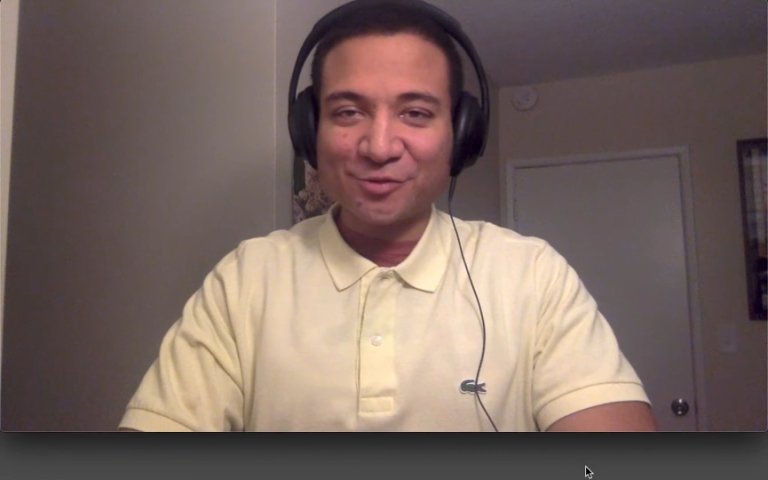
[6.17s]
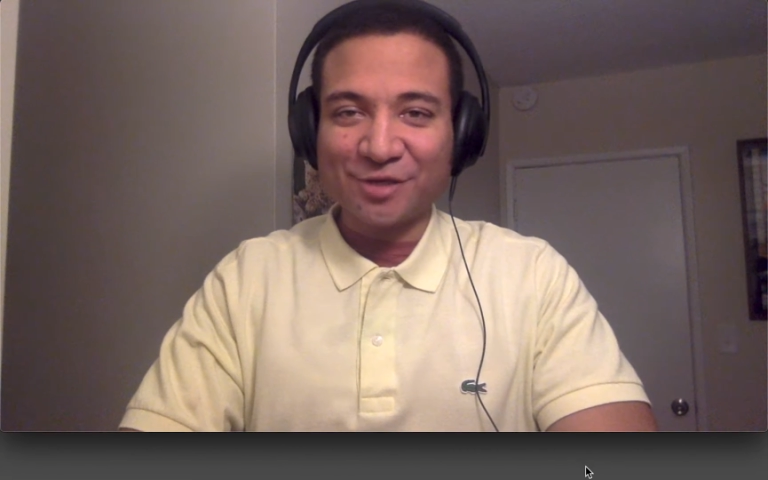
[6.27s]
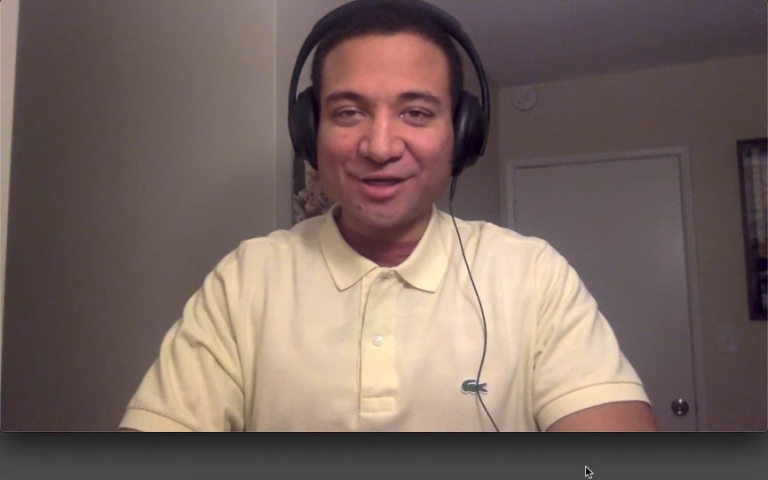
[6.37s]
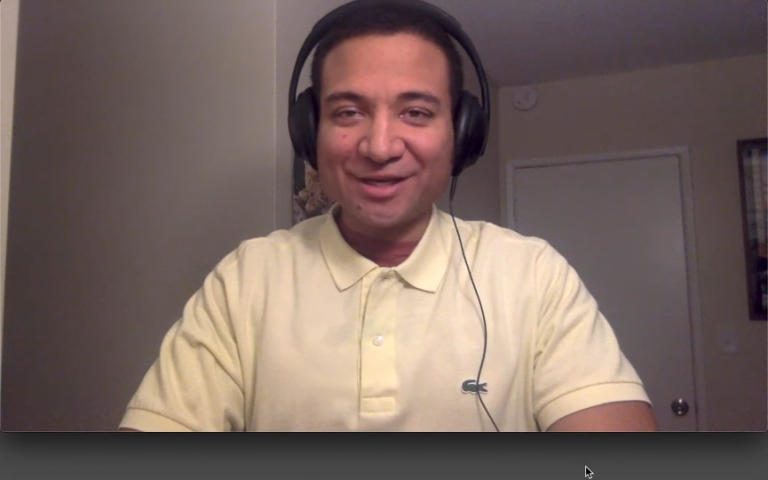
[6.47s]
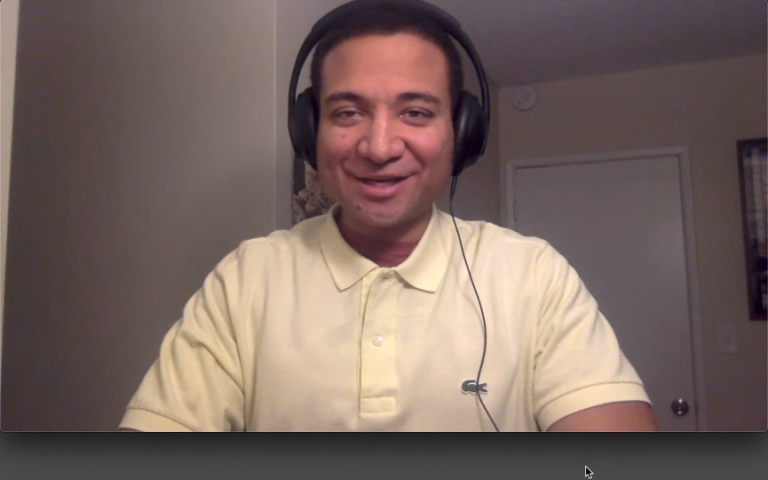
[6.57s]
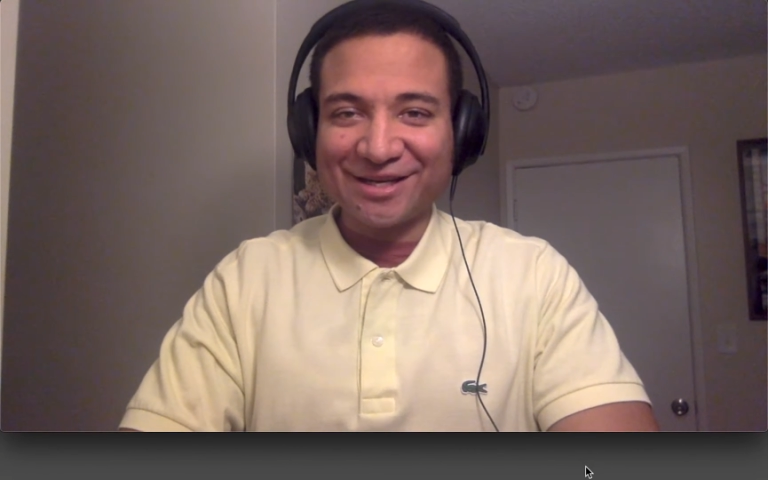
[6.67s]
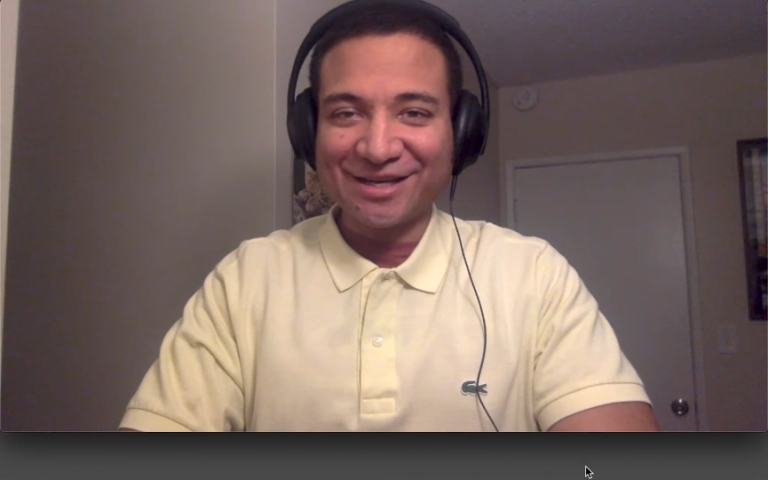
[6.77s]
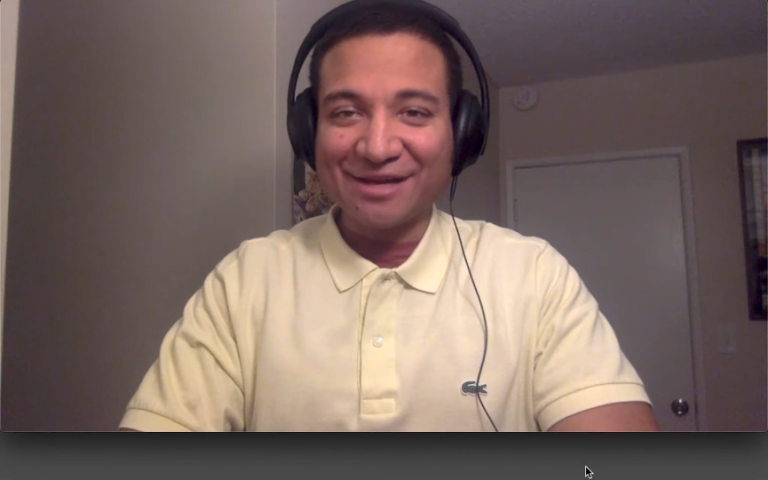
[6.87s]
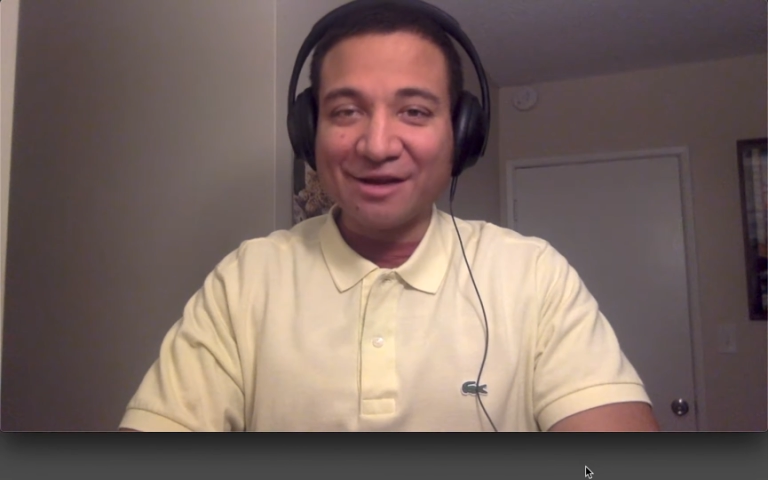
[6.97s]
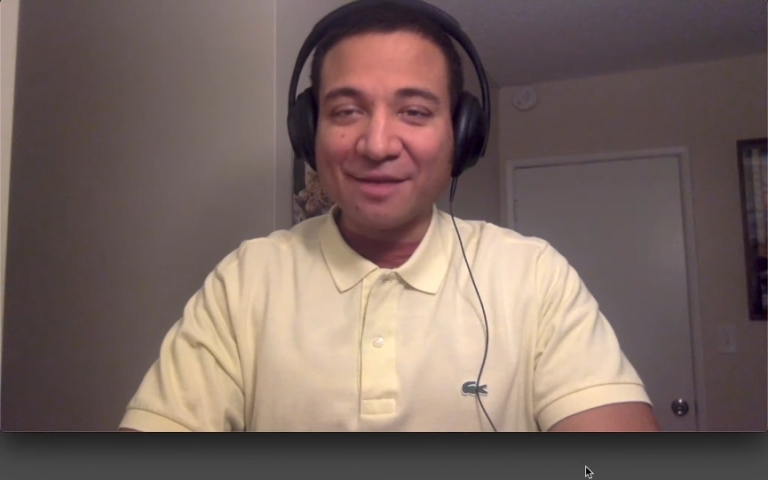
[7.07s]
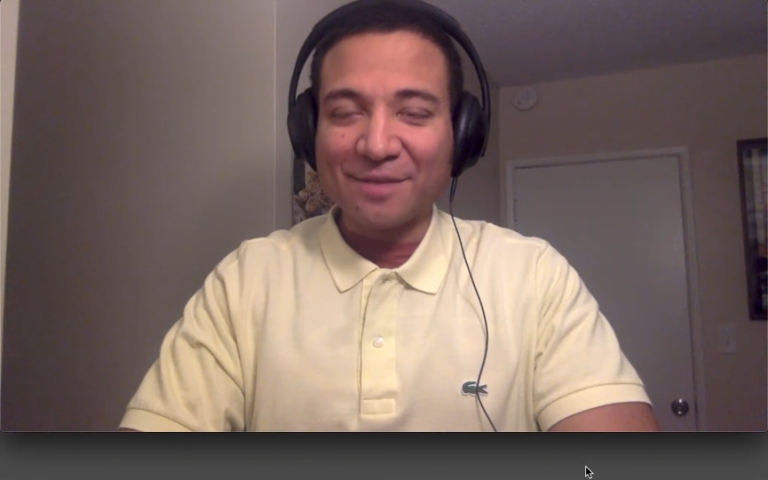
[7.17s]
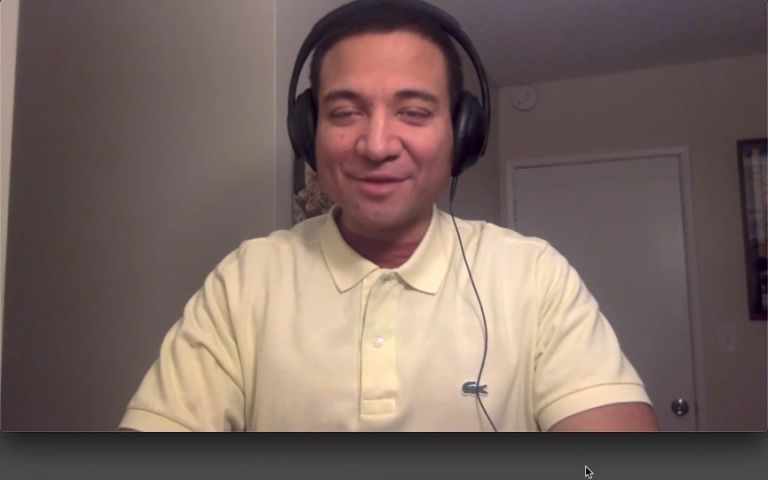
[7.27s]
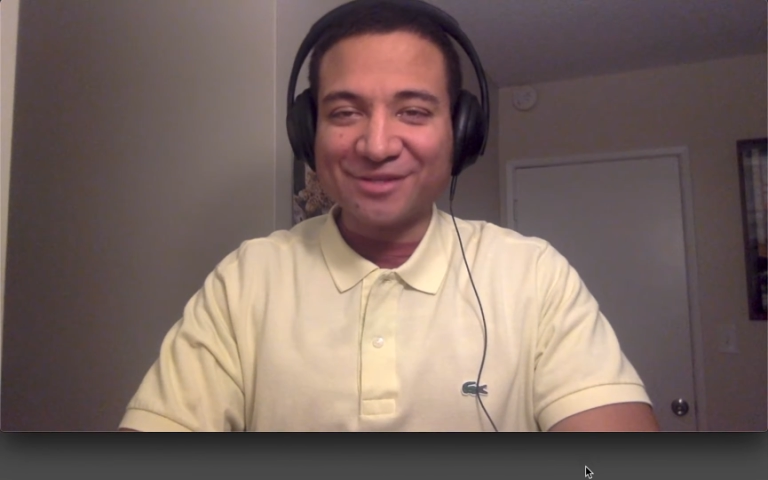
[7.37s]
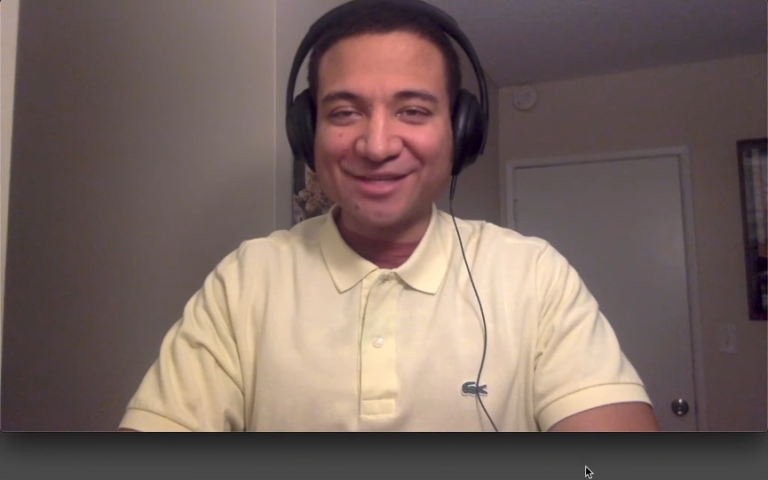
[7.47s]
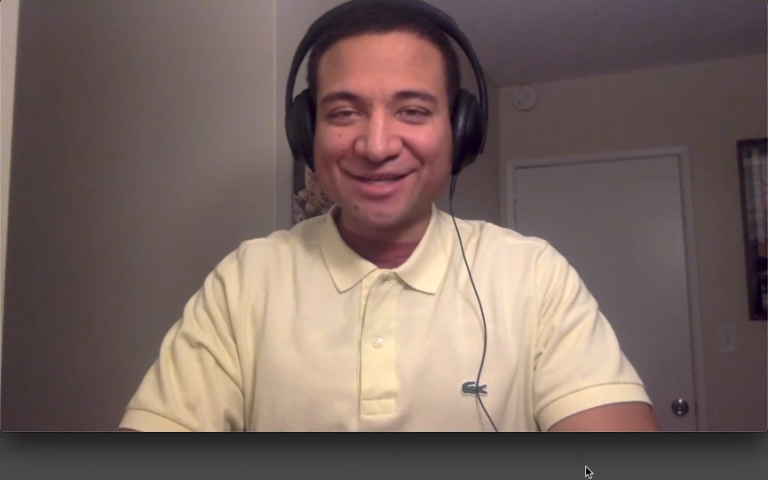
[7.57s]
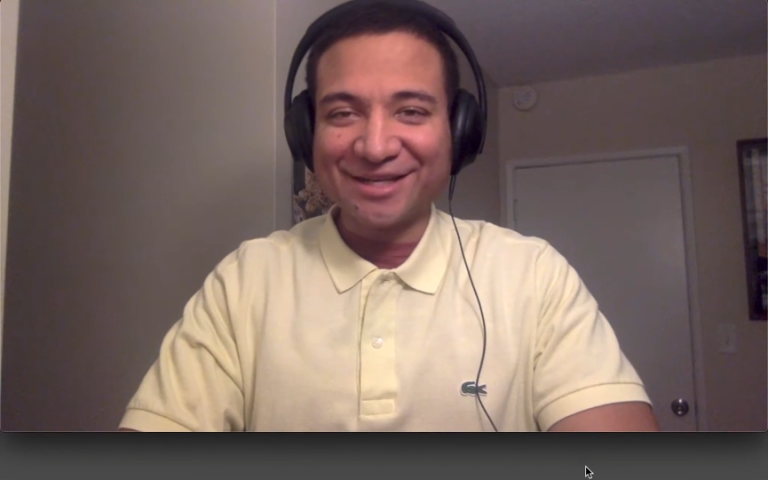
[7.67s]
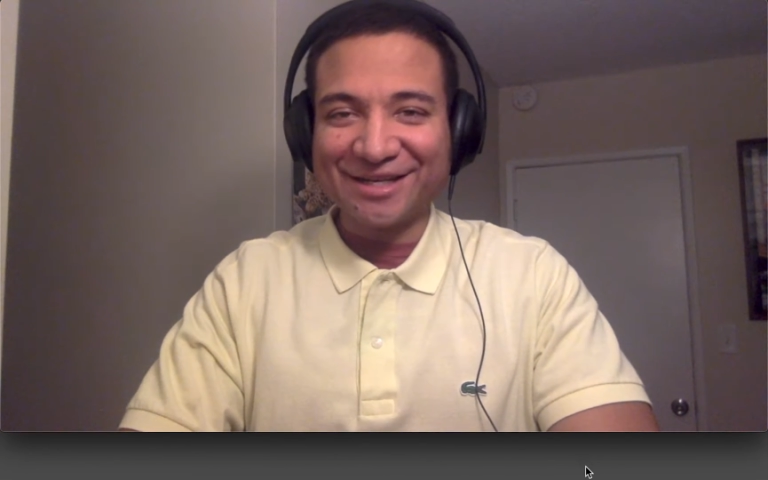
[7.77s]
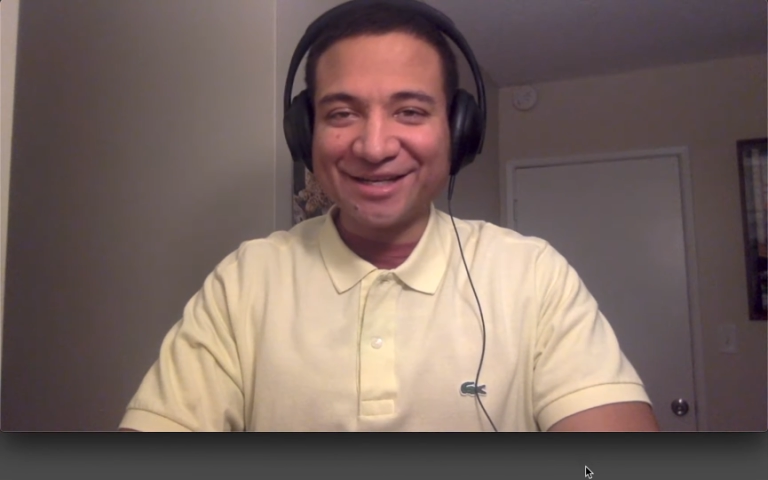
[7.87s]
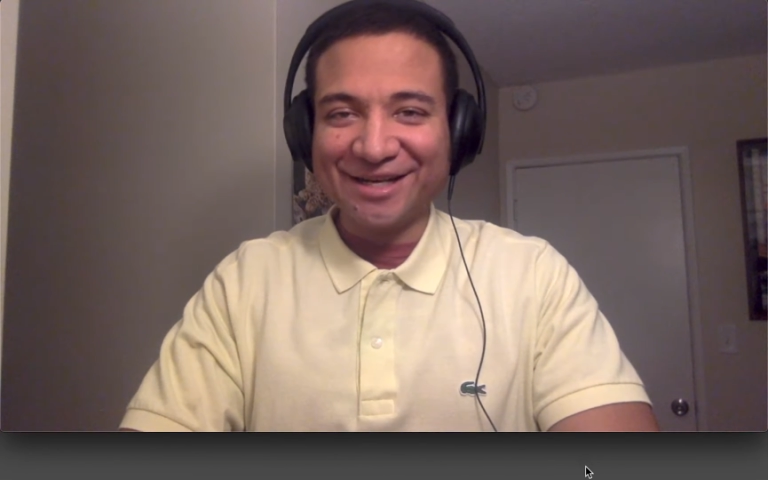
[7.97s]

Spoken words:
week here at Mount Sac,